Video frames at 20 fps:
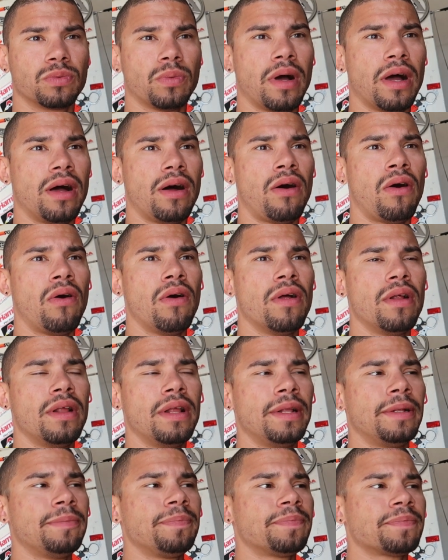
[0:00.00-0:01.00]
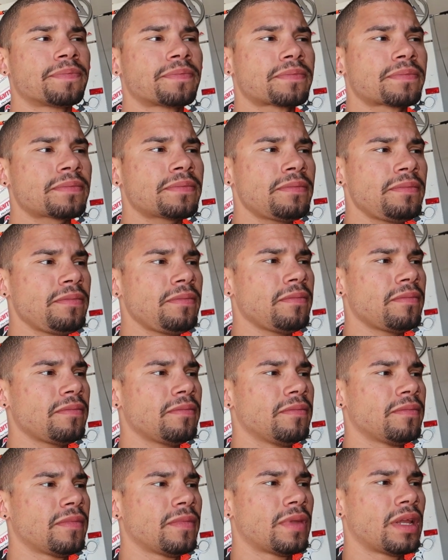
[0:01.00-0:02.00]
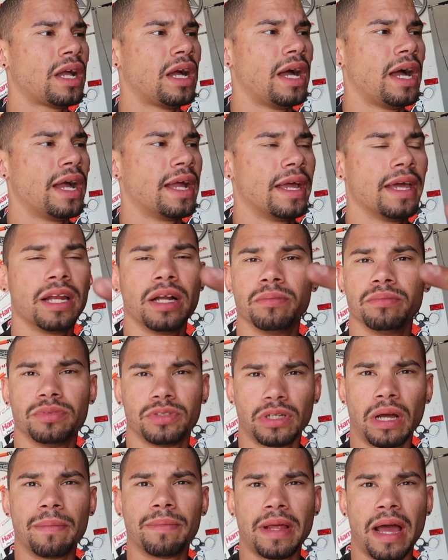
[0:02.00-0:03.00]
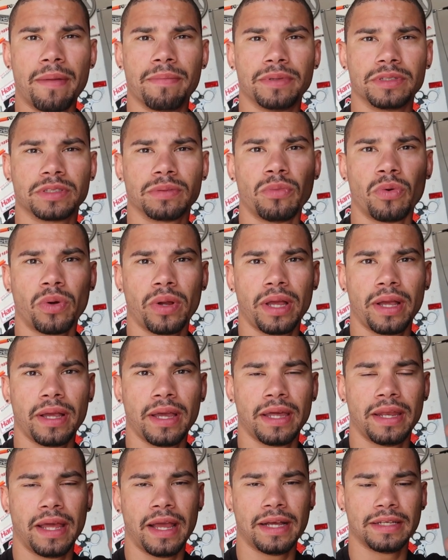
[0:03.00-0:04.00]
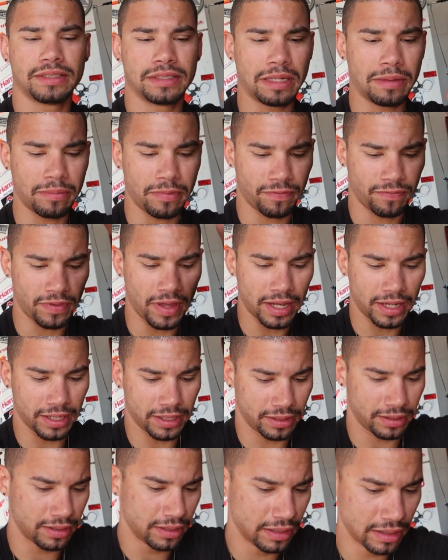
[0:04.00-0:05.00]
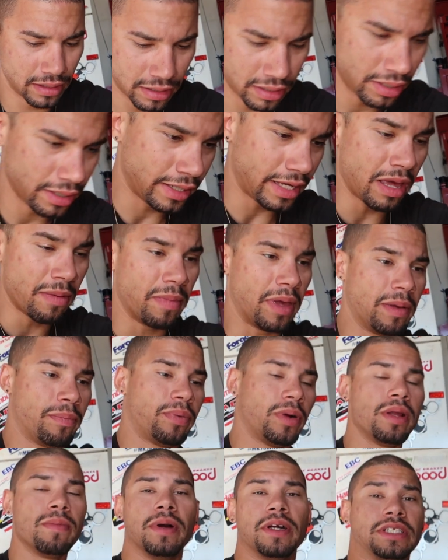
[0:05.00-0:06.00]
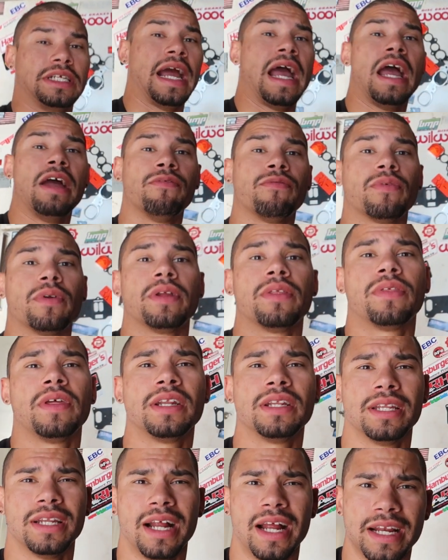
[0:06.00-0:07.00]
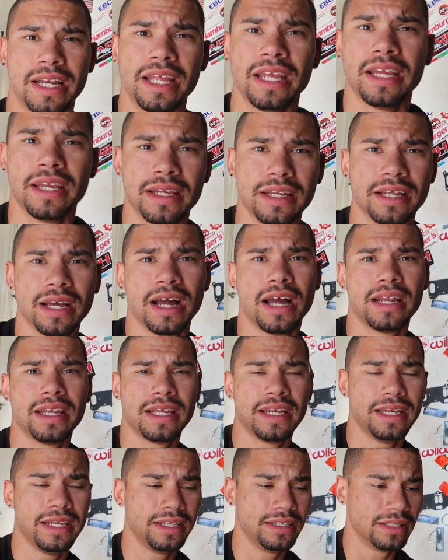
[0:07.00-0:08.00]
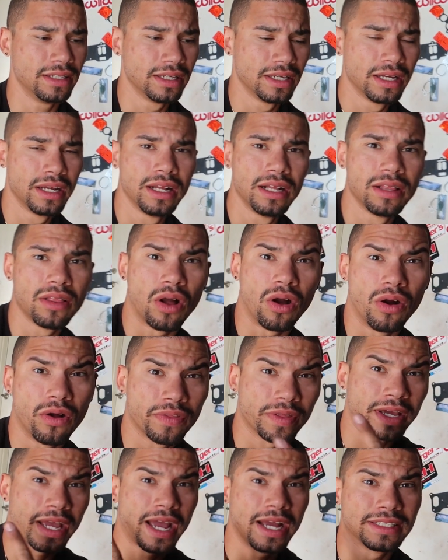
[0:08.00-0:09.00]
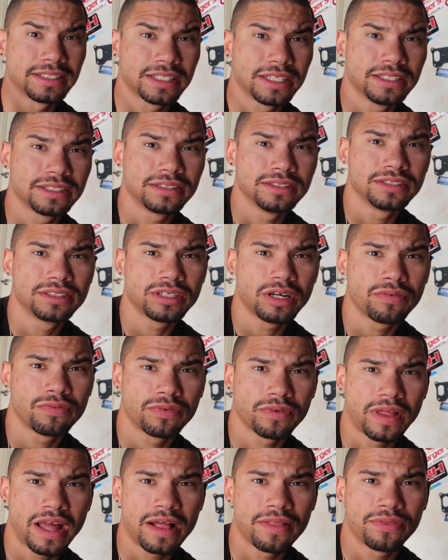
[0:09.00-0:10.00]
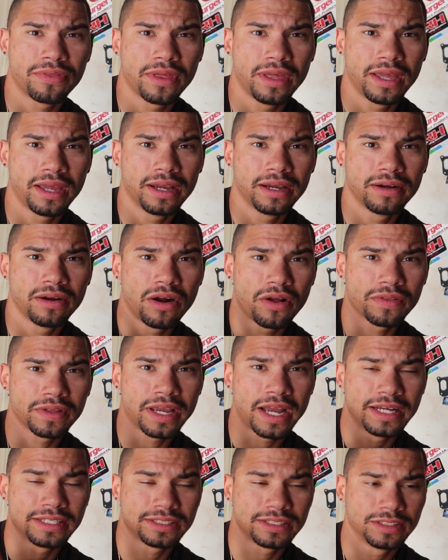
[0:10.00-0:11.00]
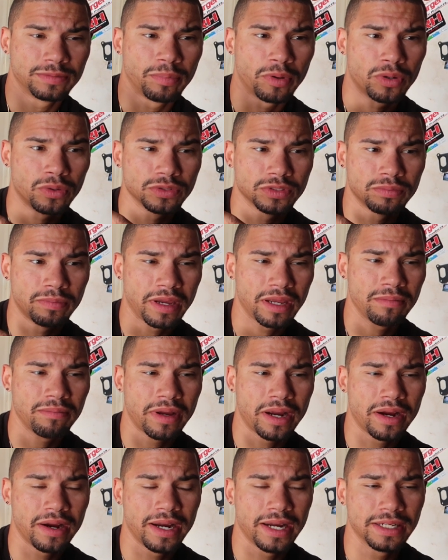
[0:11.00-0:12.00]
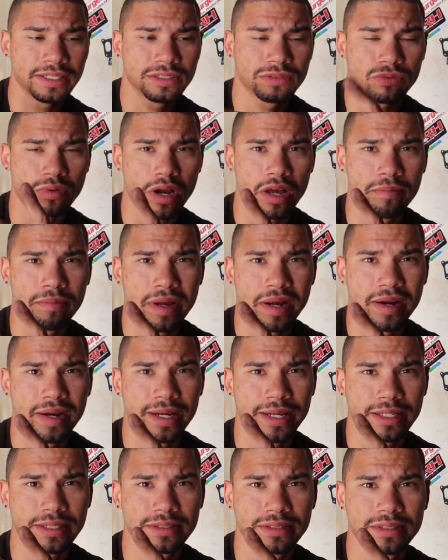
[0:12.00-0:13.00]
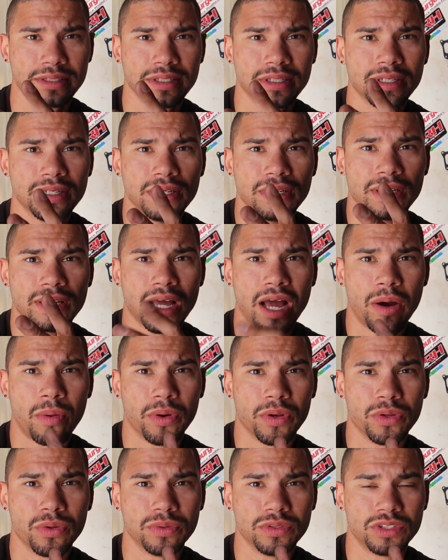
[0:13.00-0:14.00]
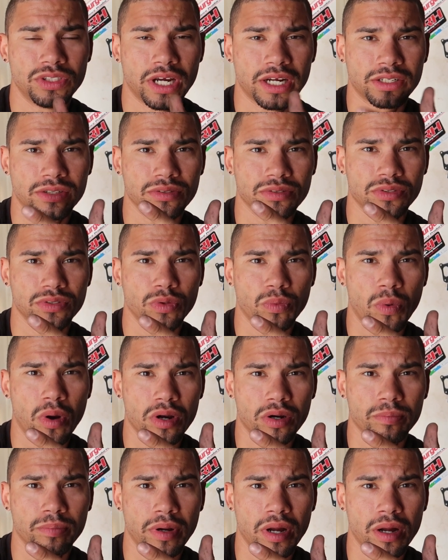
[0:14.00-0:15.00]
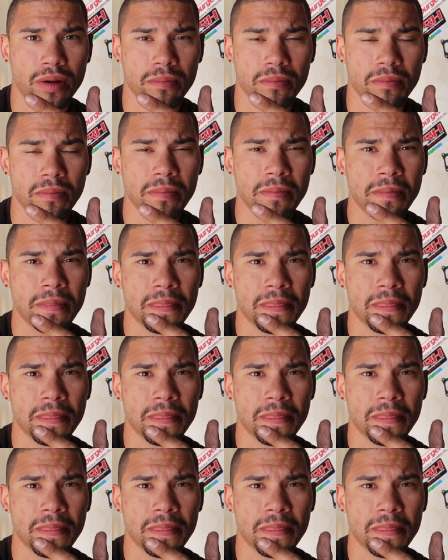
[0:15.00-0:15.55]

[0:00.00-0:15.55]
as well. I hit up ShopDap this morning and asked them if they could get me pretty much everything that I need. I need all the gaskets and stuff for that thing, all the gaskets, bolts, main bearings, rod bearings. I want new injectors, new water pump,